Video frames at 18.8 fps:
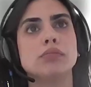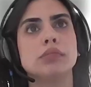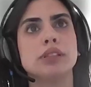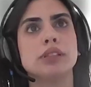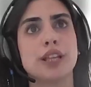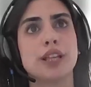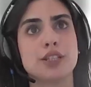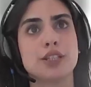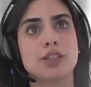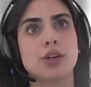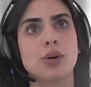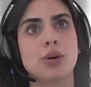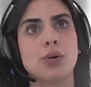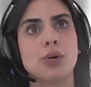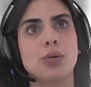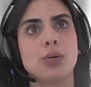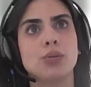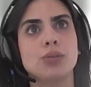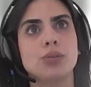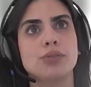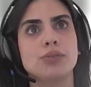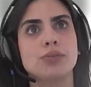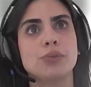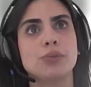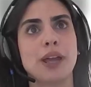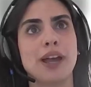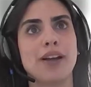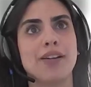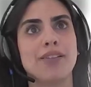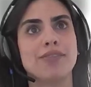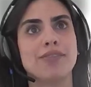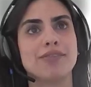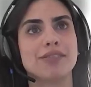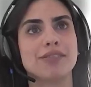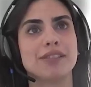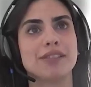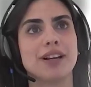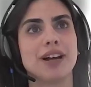Let's go. We have
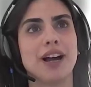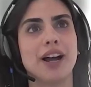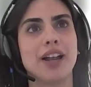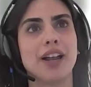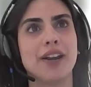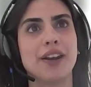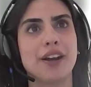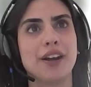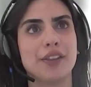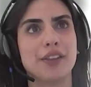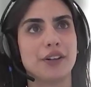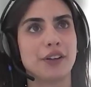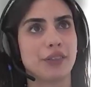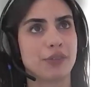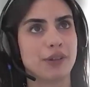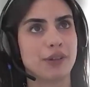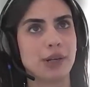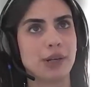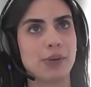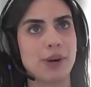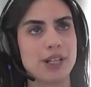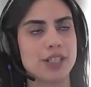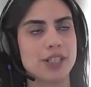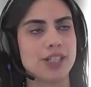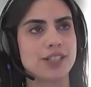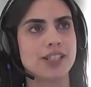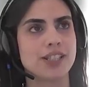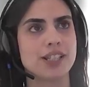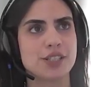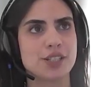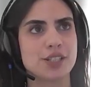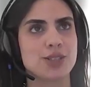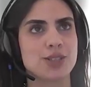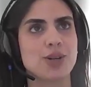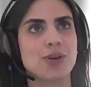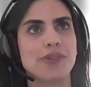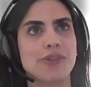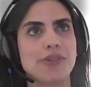another 3 questions. Let's just
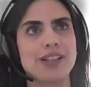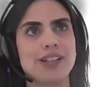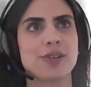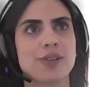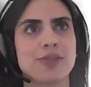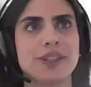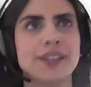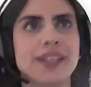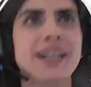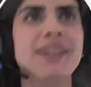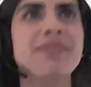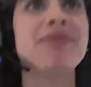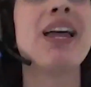go fast over them.